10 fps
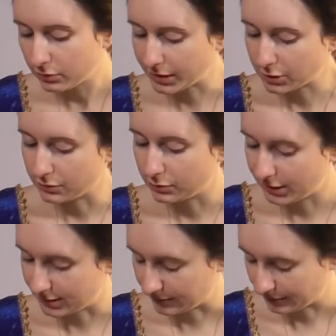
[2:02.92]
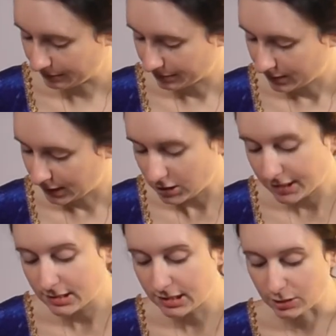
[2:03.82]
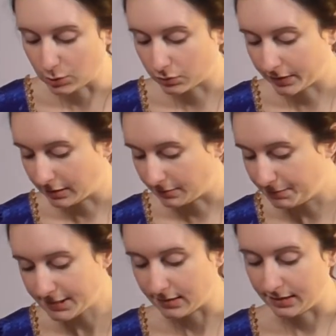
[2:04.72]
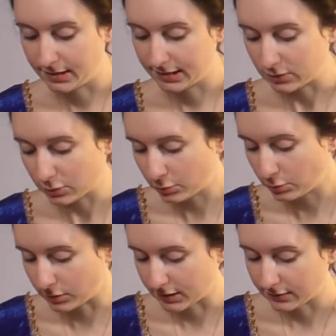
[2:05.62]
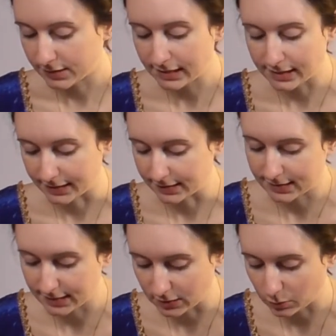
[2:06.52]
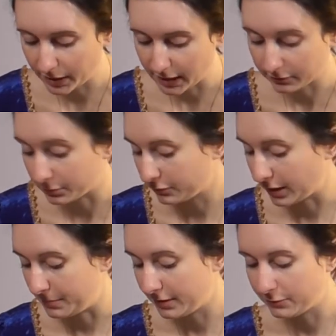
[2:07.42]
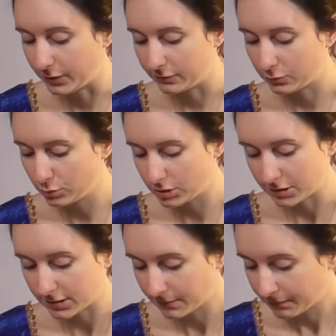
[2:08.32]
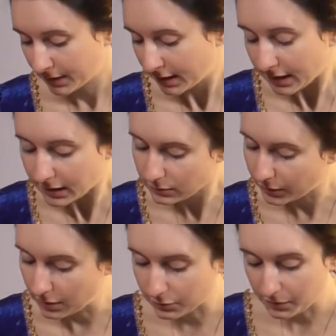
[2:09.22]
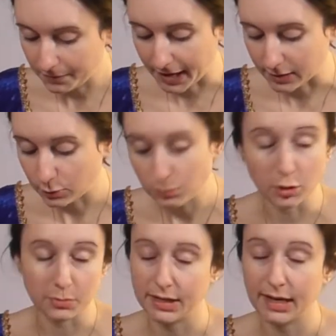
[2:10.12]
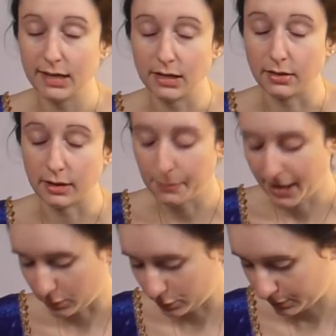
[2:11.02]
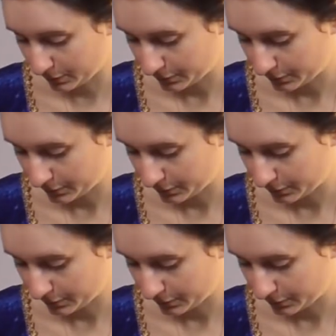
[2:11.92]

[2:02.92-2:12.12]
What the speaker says: the reach of reason, and she continued to rail bitterly against the cruelty of settling an estate away from a family of 5 daughters, in favour of a man whom nobody cared anything about.